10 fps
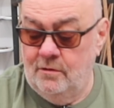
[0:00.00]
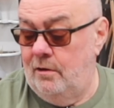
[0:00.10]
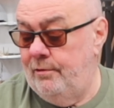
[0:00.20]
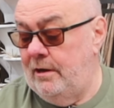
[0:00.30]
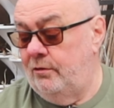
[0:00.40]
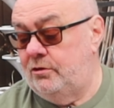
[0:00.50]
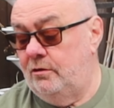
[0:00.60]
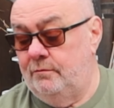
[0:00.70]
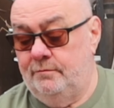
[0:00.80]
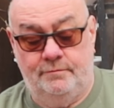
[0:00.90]
All right, I'll
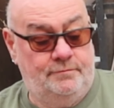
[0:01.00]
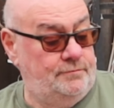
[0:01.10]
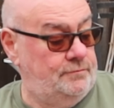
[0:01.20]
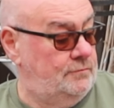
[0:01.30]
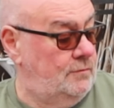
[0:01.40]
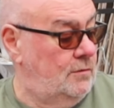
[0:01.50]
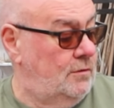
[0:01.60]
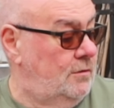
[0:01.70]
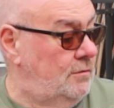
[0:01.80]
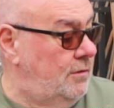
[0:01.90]
do...
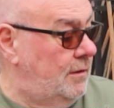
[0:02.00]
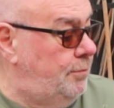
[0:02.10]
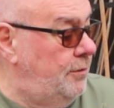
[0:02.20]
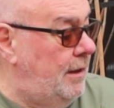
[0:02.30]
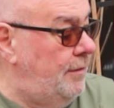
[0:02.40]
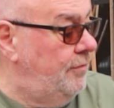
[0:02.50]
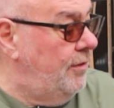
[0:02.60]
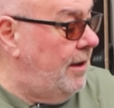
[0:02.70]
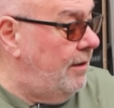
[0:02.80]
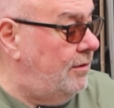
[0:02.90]
Right, put that
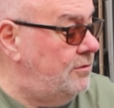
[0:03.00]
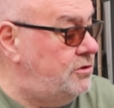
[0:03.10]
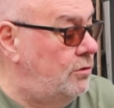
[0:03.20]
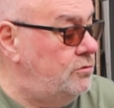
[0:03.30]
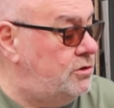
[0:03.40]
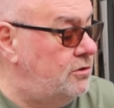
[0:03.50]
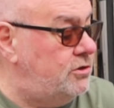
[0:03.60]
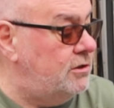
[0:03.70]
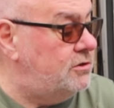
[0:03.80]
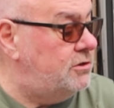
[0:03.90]
there and don't
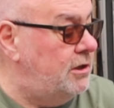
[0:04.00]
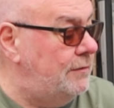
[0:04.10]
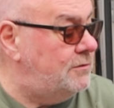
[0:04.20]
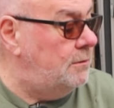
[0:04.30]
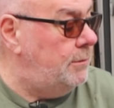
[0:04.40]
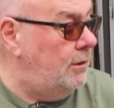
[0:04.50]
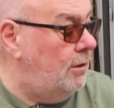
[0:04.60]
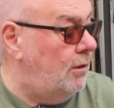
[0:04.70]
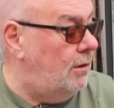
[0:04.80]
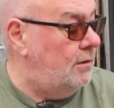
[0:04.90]
touch it, Steve. It's going to be
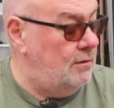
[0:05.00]
hot.